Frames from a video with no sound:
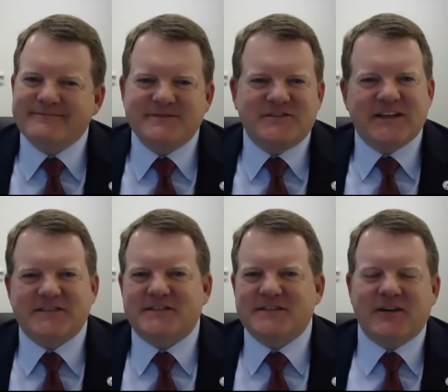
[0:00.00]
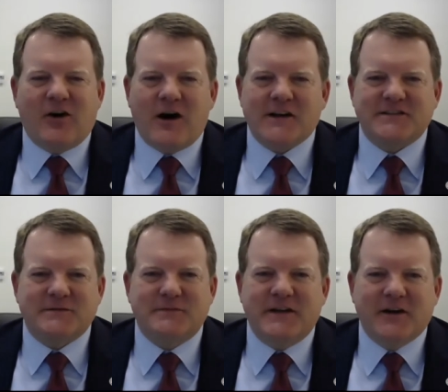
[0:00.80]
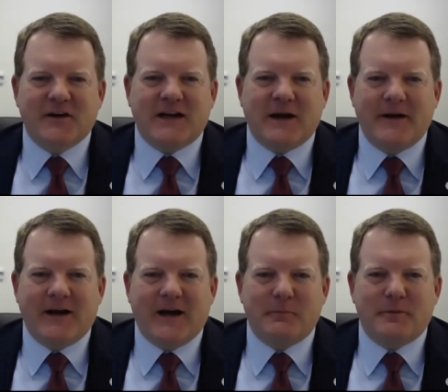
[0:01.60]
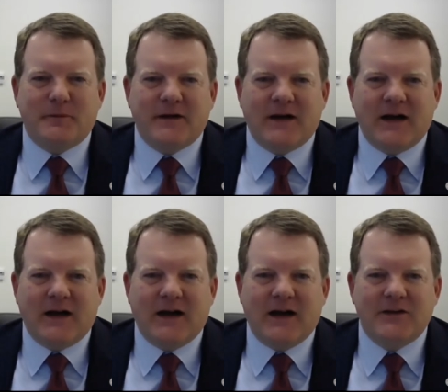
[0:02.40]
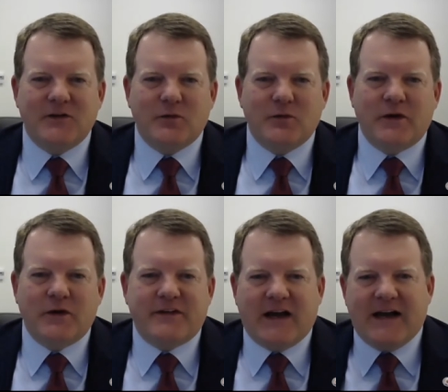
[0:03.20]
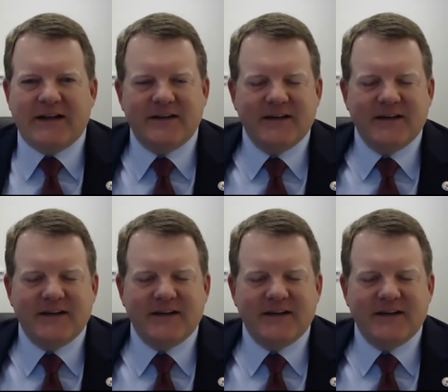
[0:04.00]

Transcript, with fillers: just an awesome year coming up. Uh, we've got